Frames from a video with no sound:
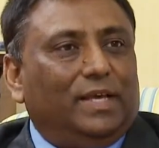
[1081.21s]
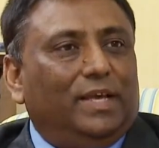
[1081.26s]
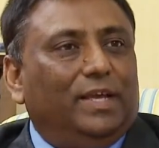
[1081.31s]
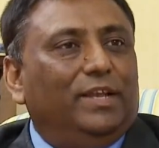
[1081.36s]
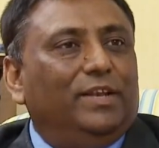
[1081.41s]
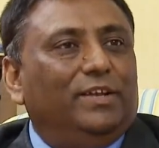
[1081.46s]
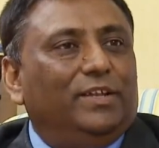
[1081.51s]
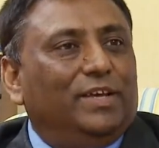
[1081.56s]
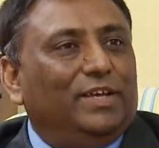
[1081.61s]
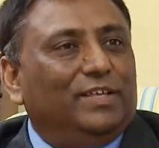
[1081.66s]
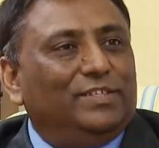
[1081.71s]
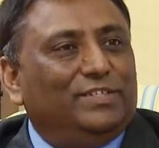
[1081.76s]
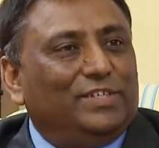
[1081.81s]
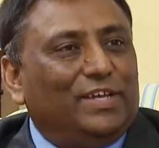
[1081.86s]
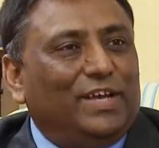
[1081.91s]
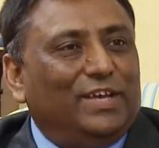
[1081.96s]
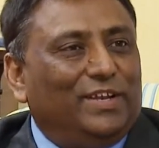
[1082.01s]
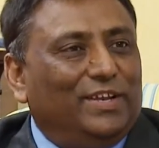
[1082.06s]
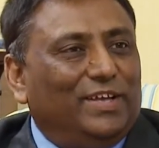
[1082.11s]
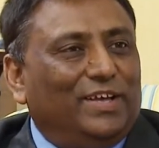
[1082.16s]
Yeah, India and
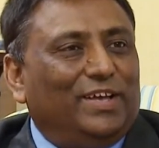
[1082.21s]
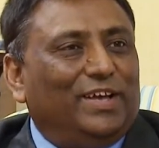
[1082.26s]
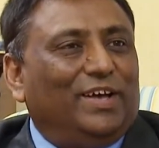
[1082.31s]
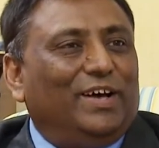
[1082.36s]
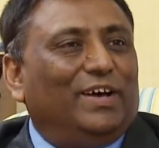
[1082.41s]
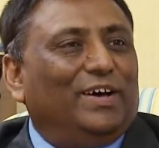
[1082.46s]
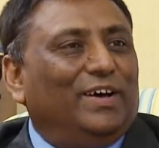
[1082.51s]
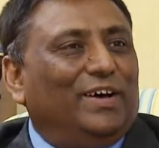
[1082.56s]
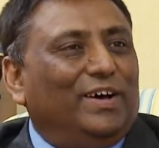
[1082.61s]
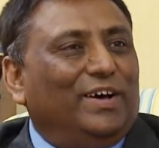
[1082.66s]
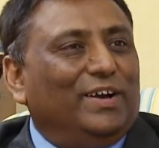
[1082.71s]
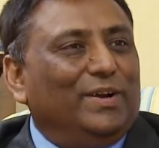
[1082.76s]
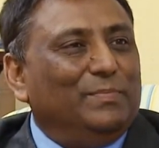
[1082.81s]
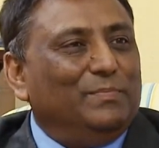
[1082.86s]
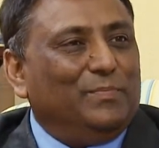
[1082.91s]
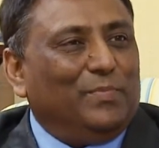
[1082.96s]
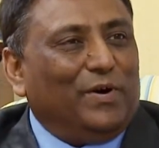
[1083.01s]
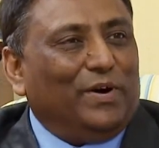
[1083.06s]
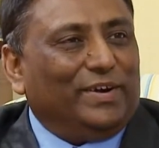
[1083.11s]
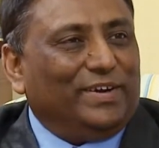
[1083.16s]
China are
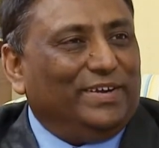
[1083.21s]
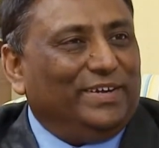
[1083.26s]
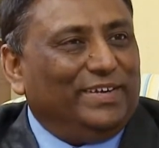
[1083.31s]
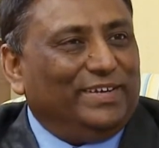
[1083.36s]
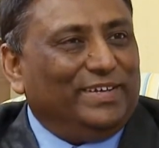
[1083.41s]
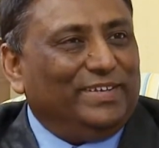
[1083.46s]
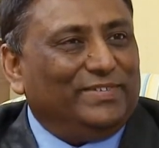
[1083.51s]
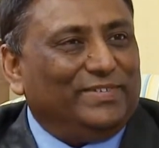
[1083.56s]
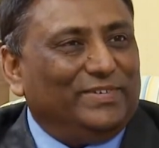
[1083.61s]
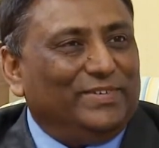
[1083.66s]
important, as